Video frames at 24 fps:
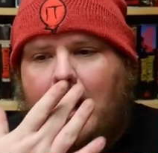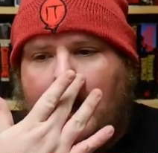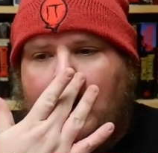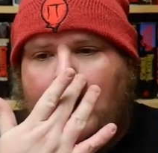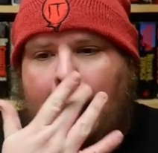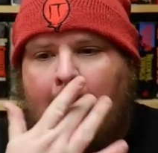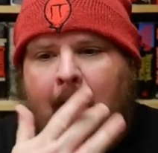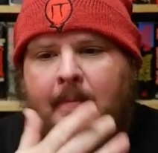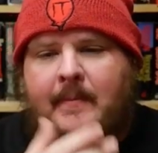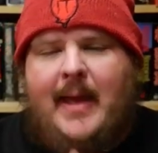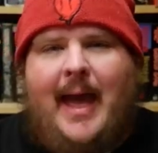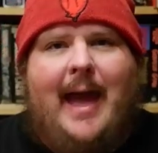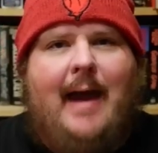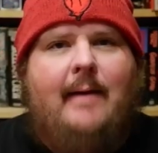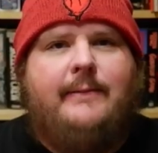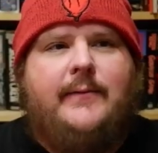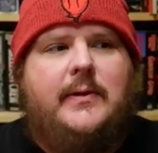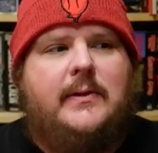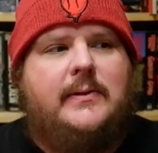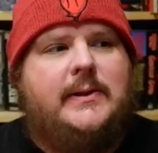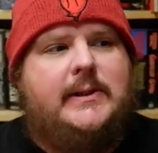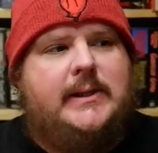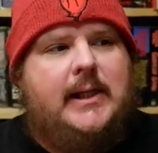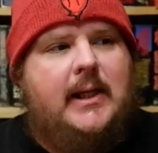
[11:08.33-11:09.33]
Um,
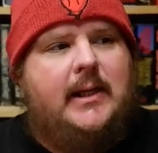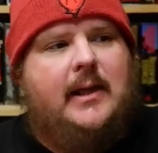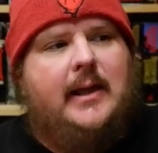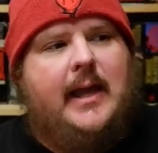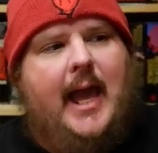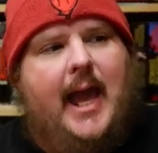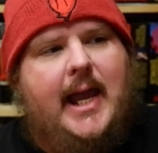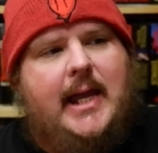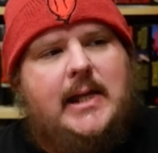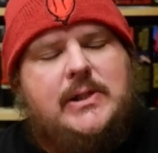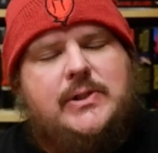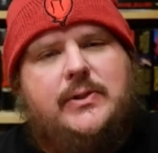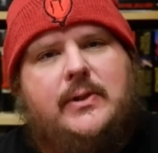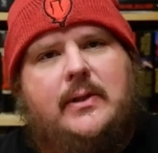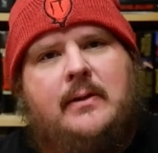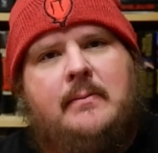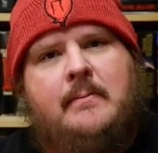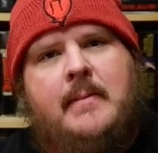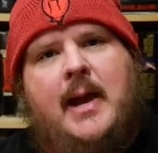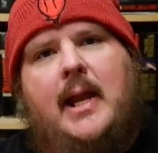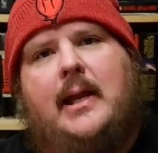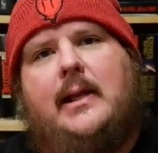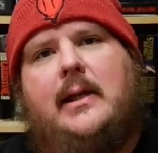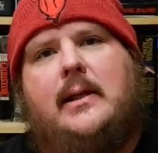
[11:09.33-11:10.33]
after seeing
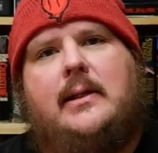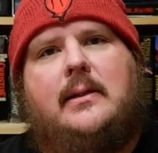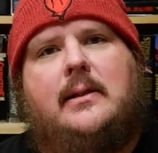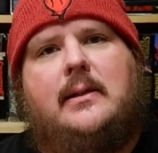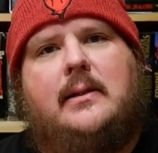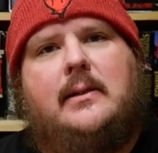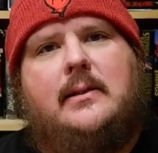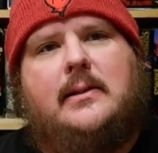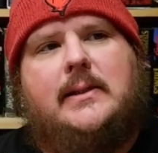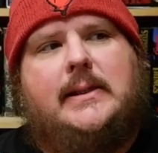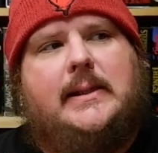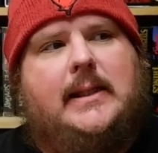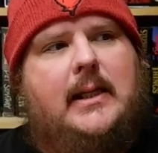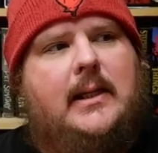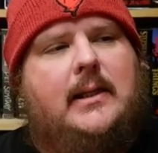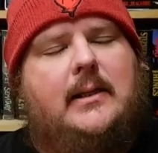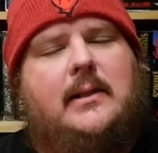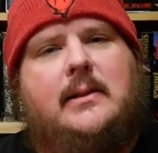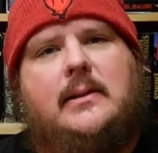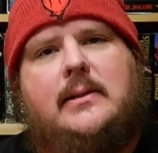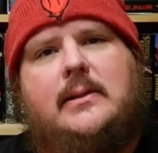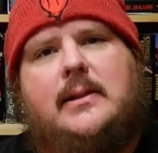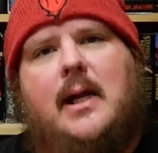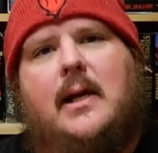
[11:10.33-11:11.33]
Adrian Mellon
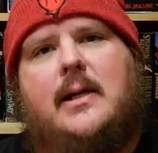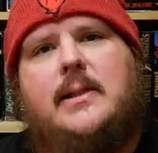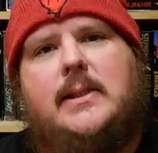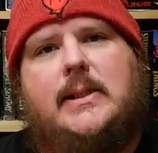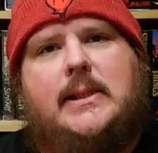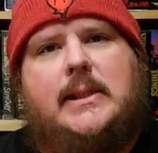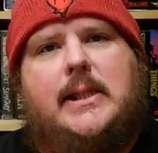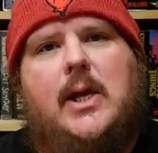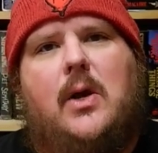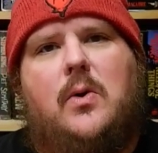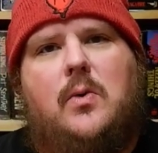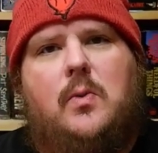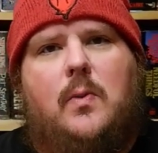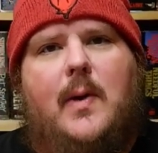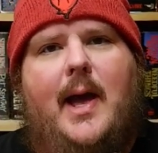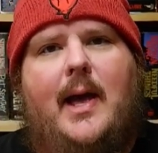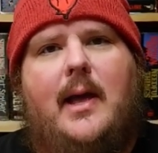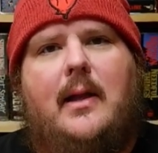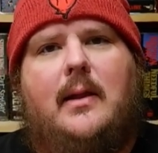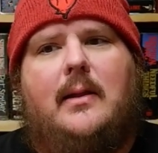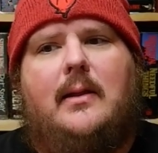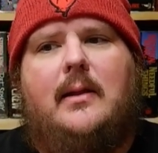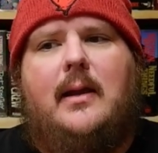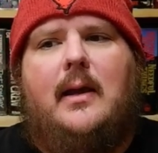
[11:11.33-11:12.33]
scene done so
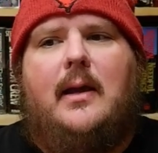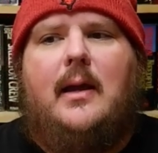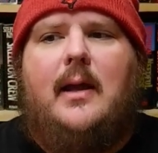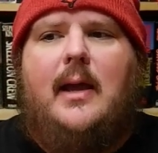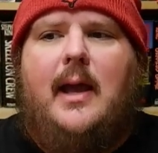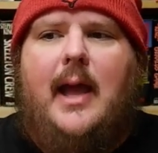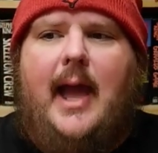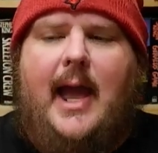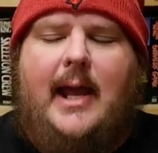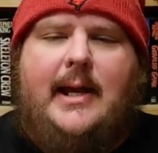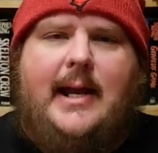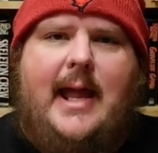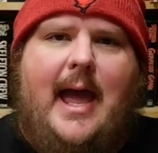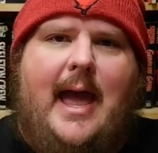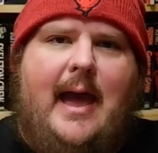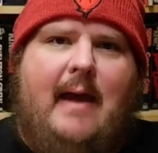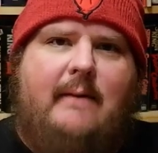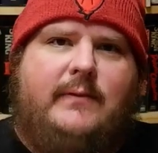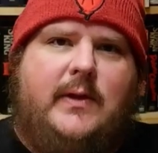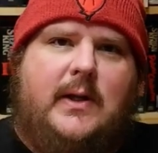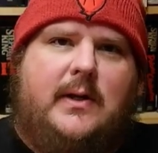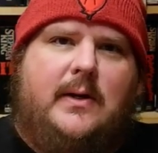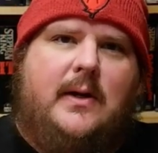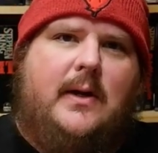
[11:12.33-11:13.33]
well, and to
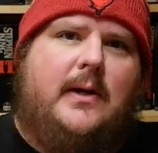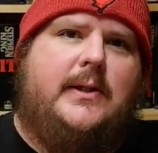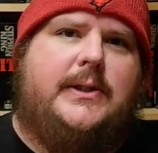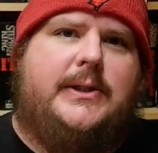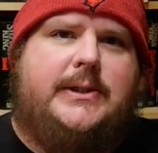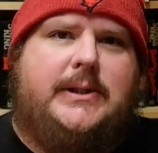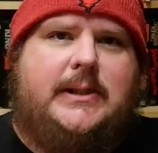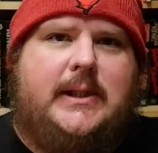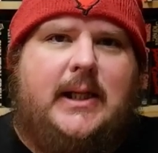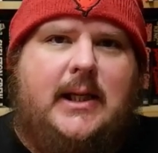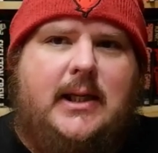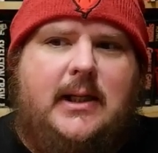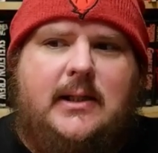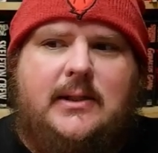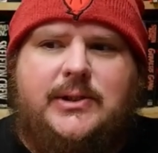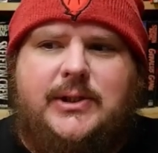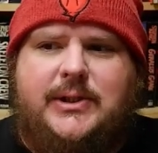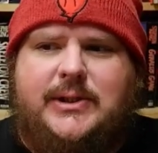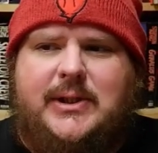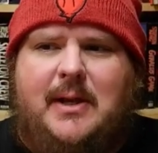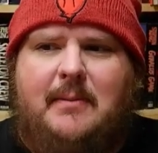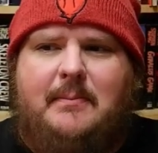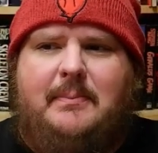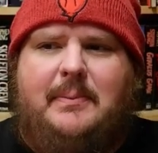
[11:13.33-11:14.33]
have the Kirsch scene
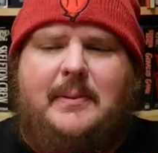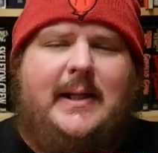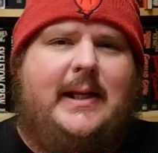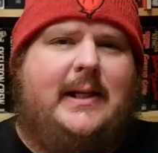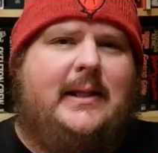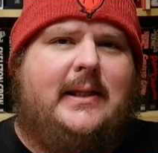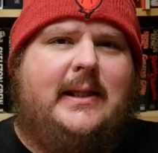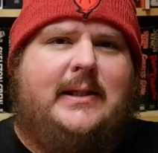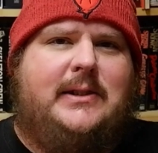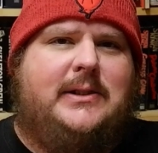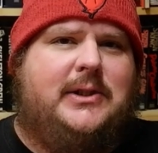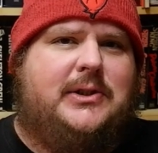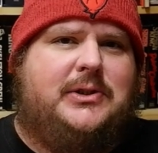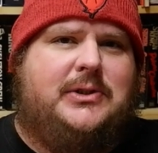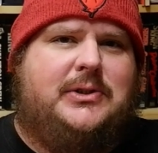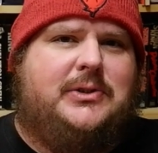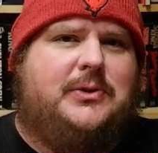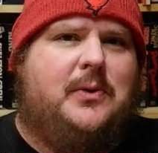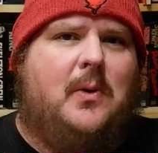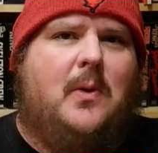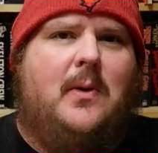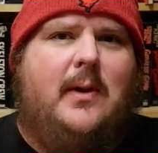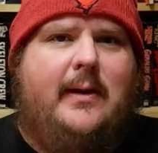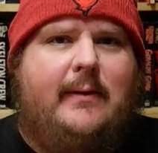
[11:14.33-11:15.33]
just completely
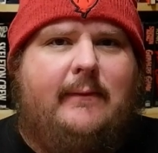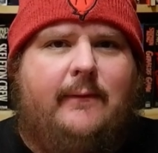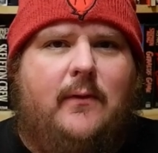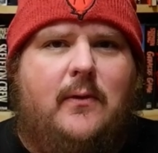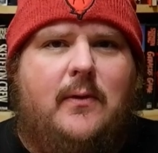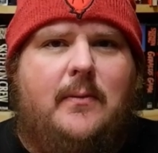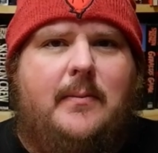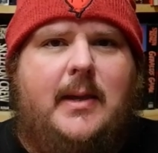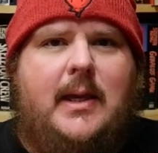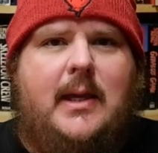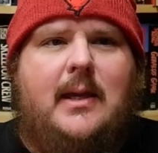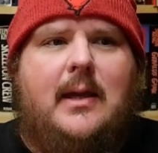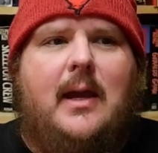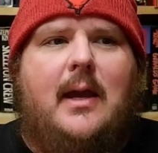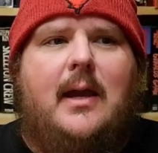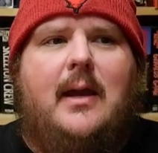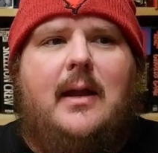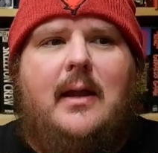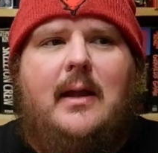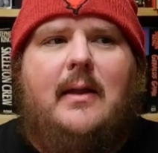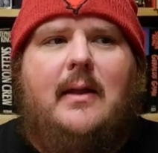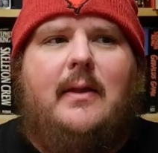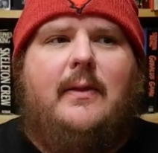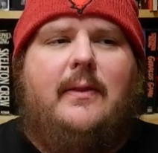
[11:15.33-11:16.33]
destroyed for me,
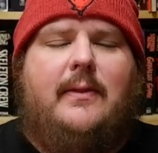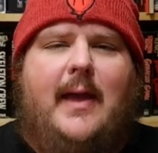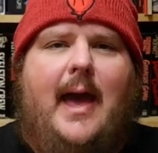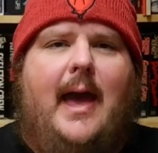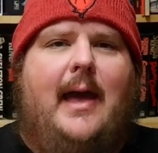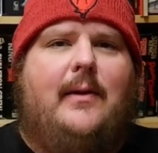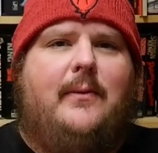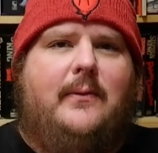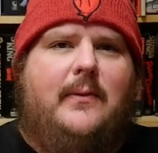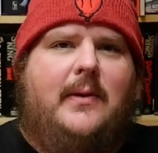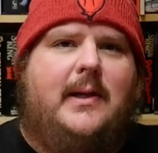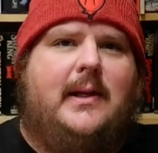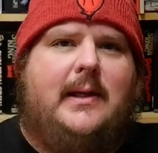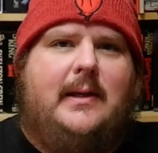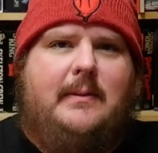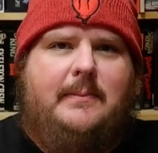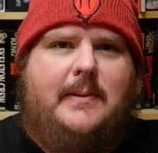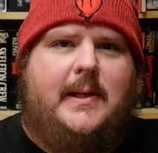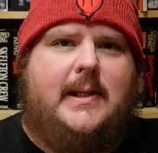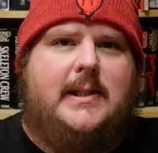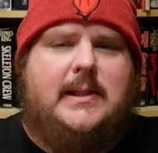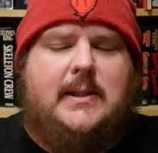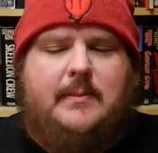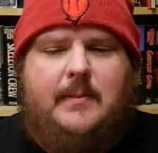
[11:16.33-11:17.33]
that really
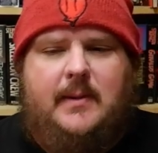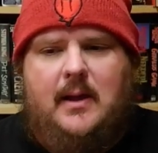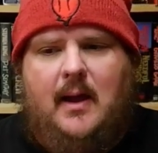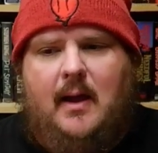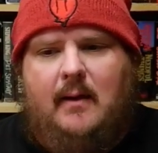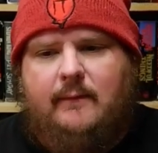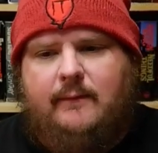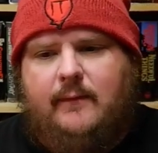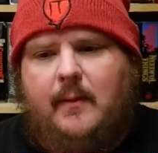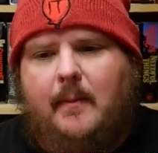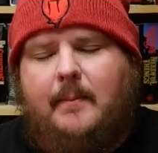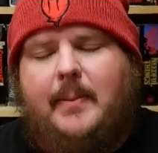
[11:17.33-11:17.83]
pissed me off.